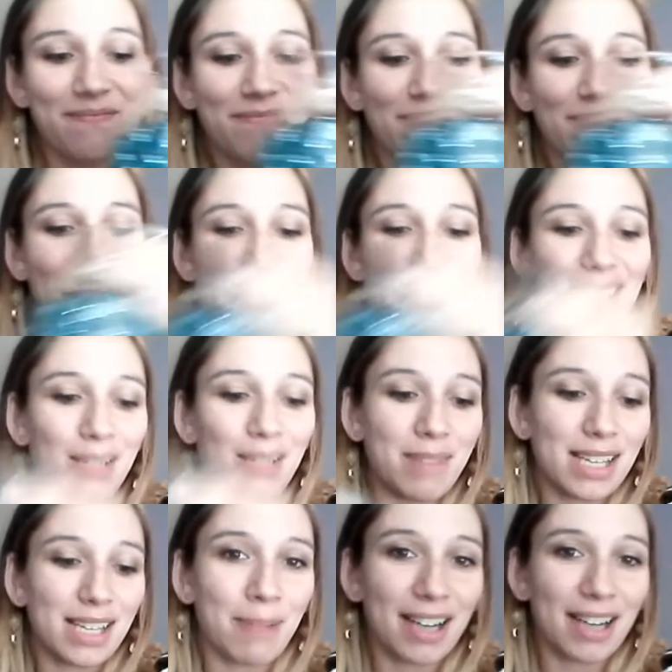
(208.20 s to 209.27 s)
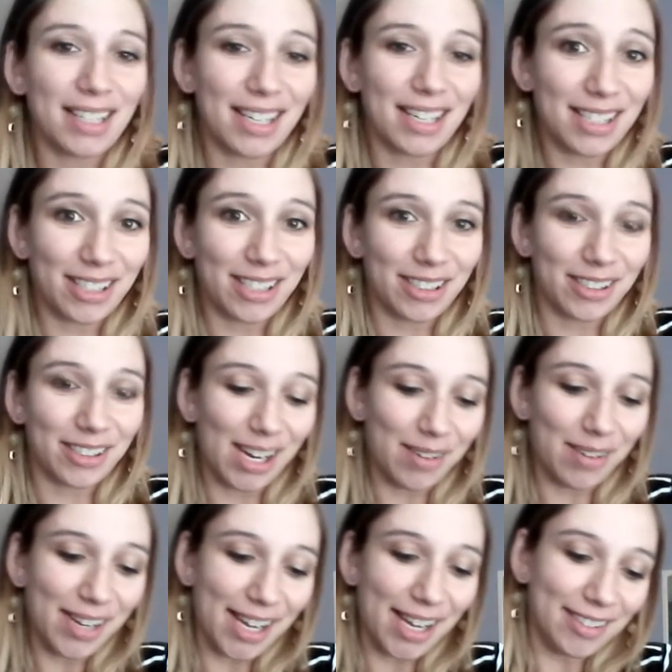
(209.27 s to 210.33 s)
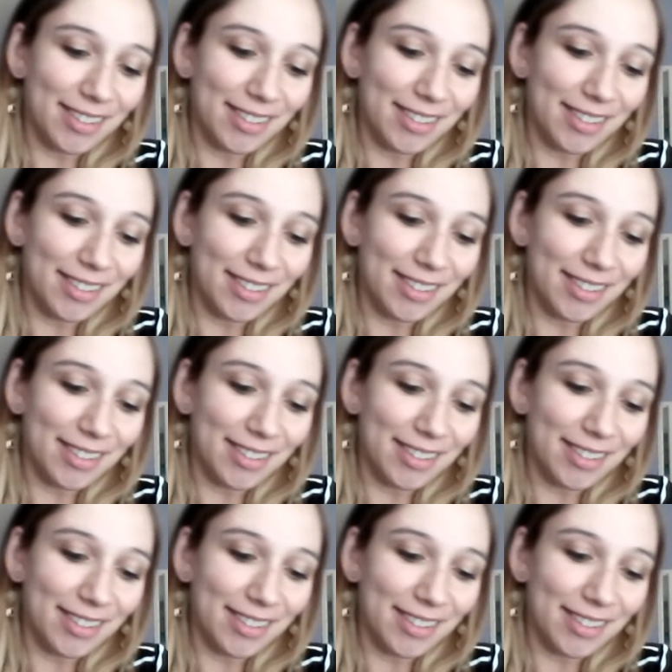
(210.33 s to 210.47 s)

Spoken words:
that's to be expected. So here we go.